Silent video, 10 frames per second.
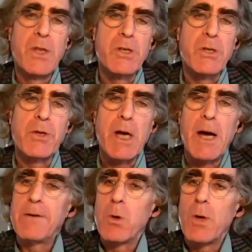These are the
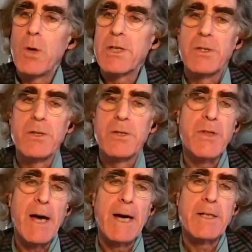kind of
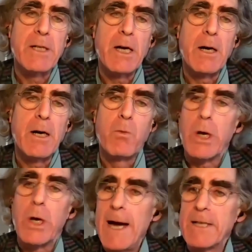questions that
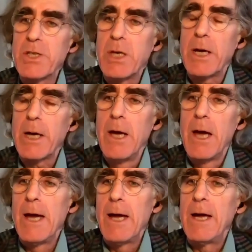we're asking.
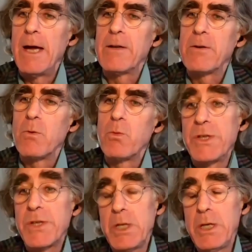And
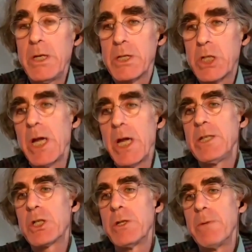we see a
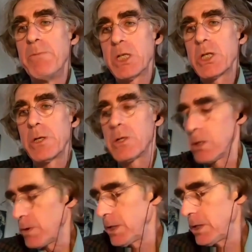change in the mission
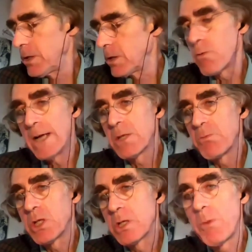occurring here.
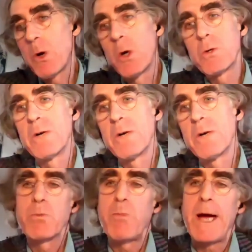Rasmus spoke of
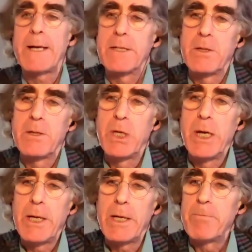respect at the
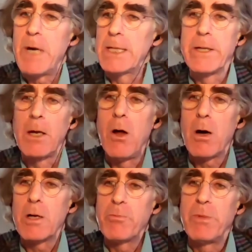beginning, and my little
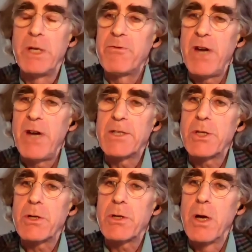heart beat
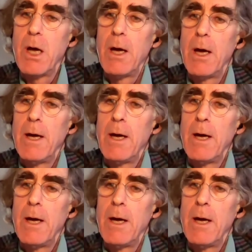faster.